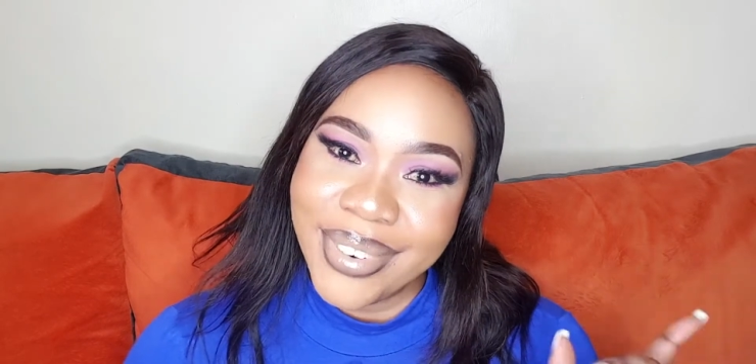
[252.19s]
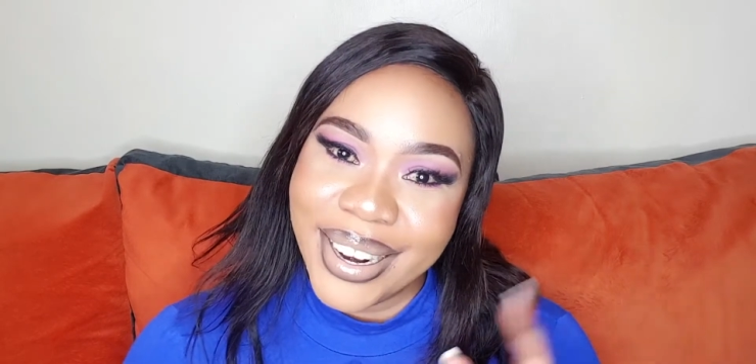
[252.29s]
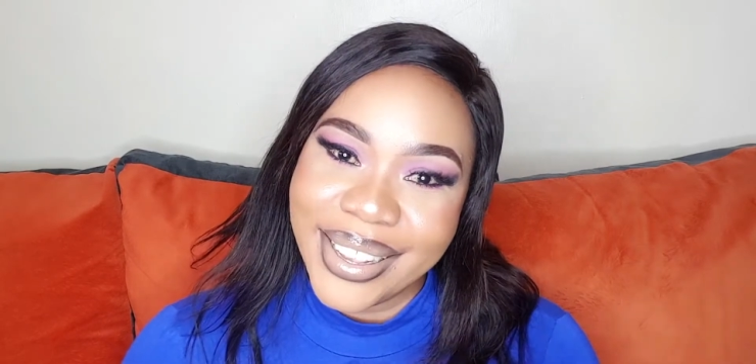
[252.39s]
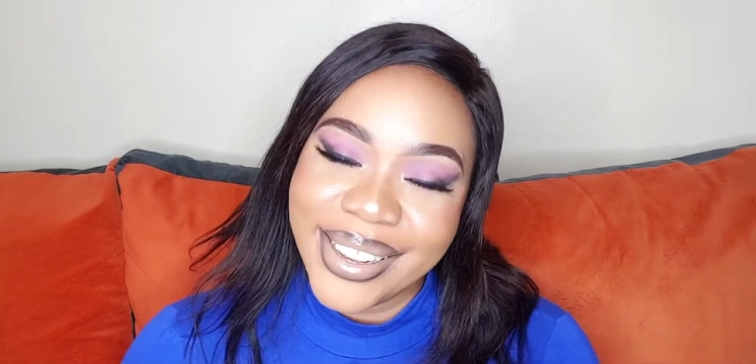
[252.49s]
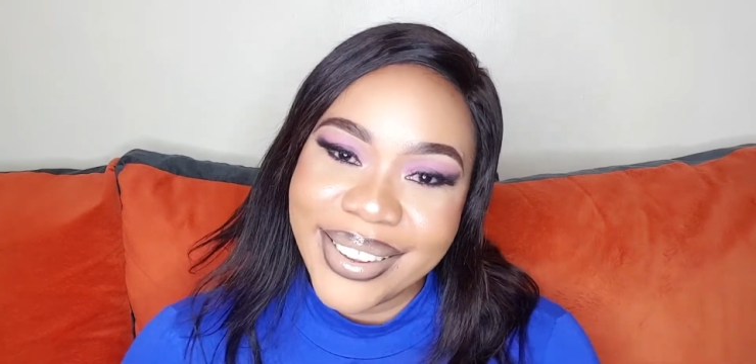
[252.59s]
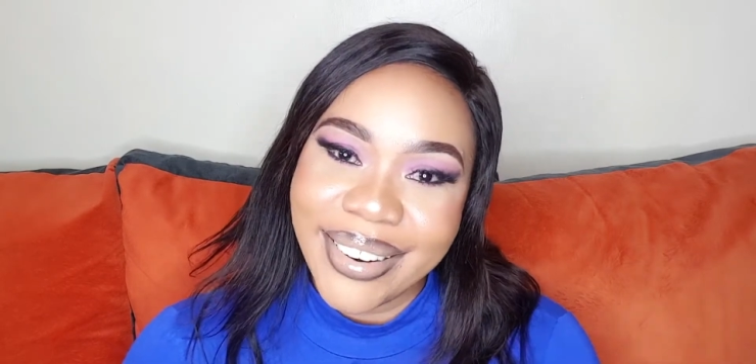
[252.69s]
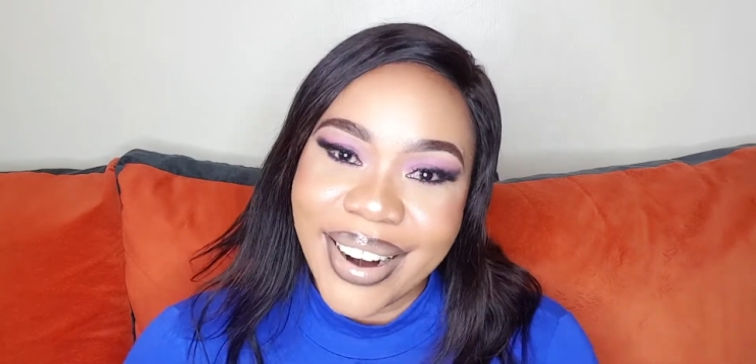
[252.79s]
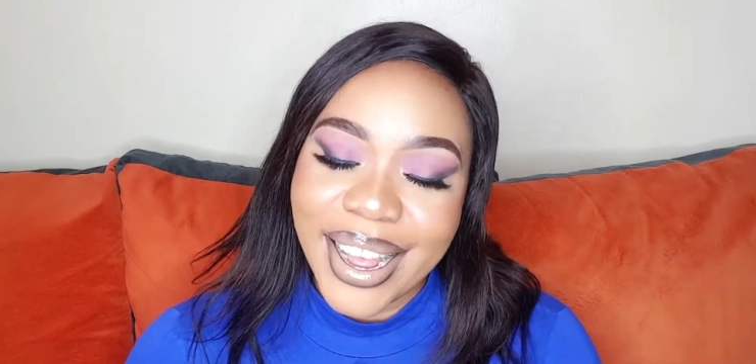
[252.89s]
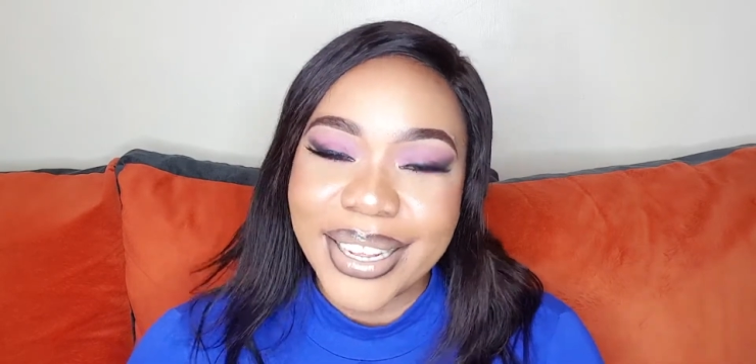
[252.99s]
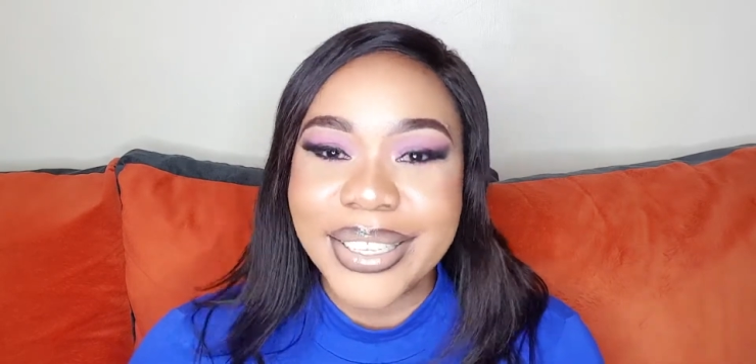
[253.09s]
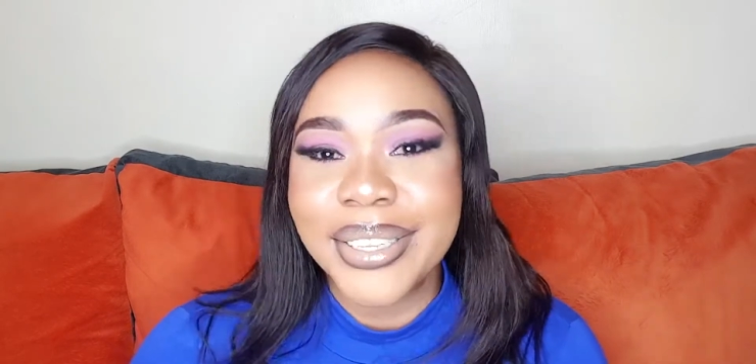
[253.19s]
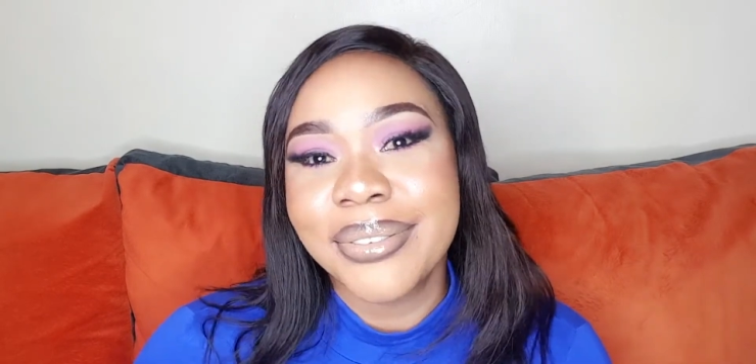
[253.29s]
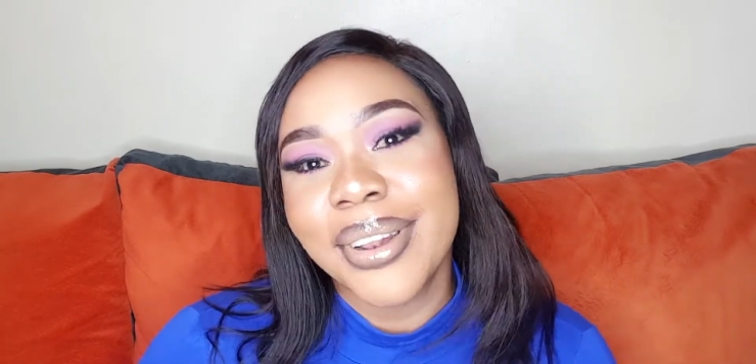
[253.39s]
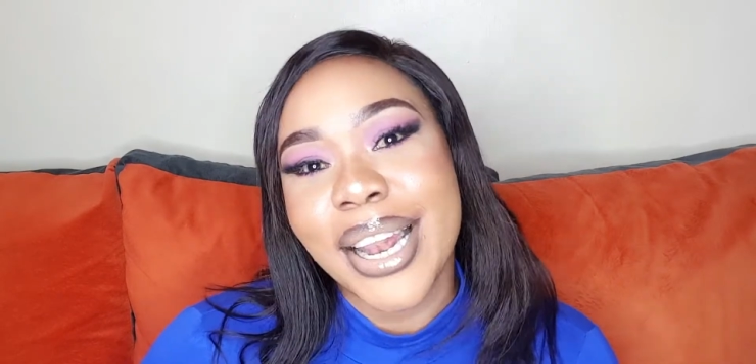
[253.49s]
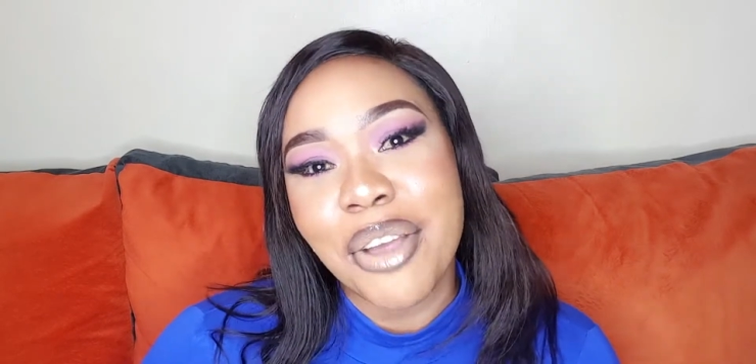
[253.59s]
Let's interact.
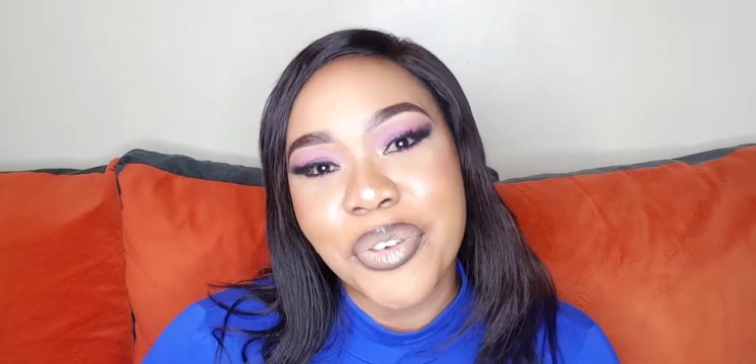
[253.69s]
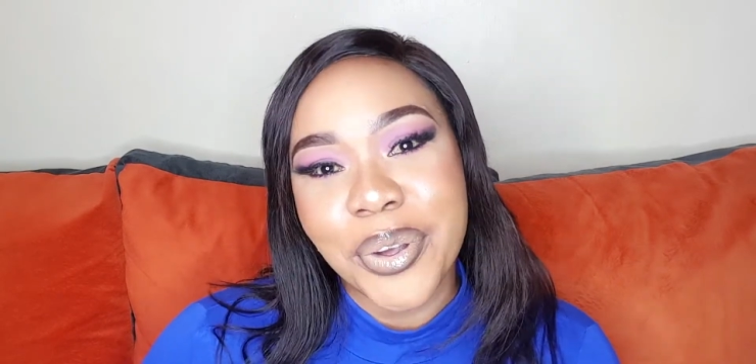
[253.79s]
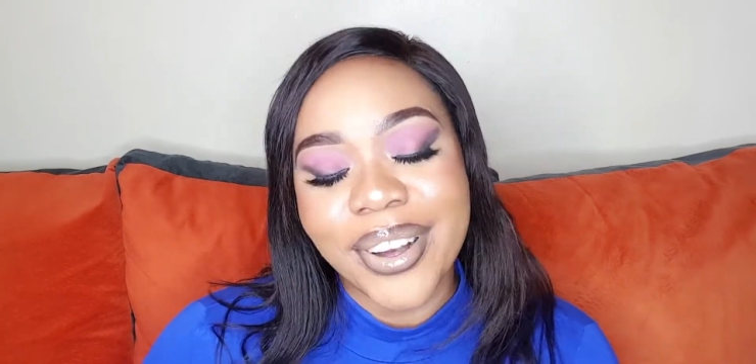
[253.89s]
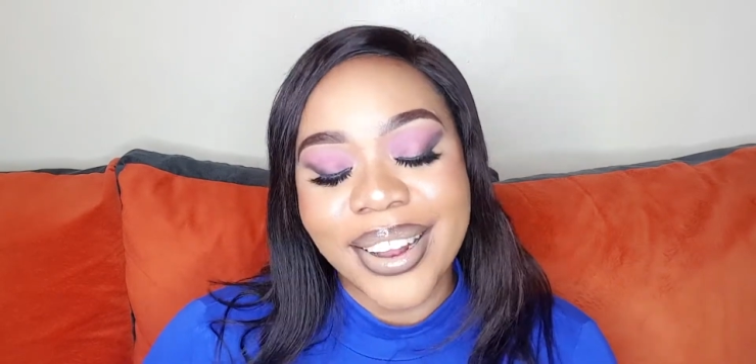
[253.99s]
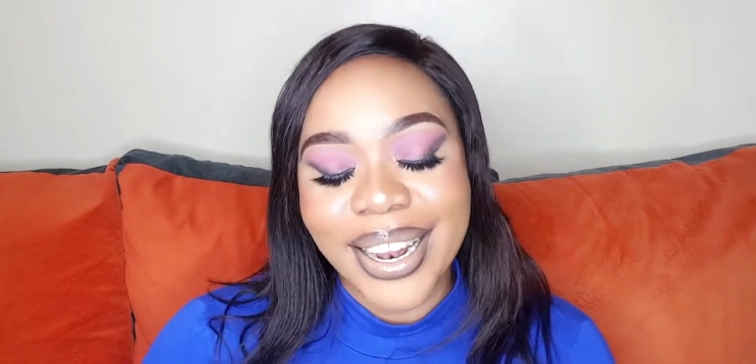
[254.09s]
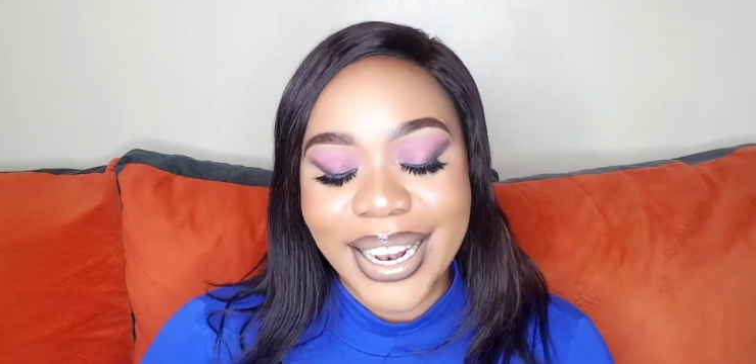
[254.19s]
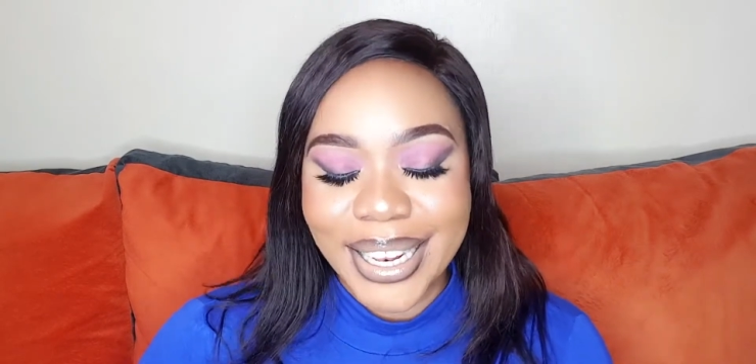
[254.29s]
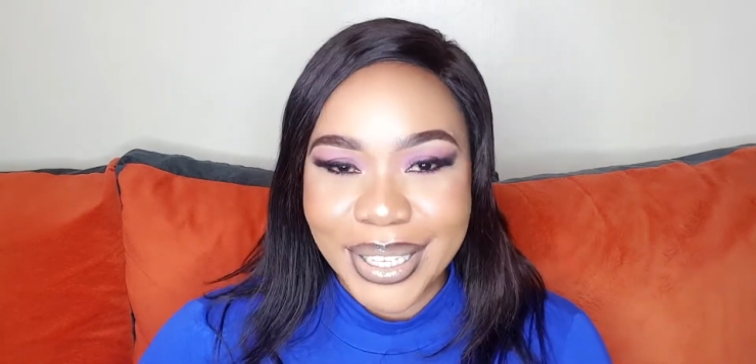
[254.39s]
Love you all.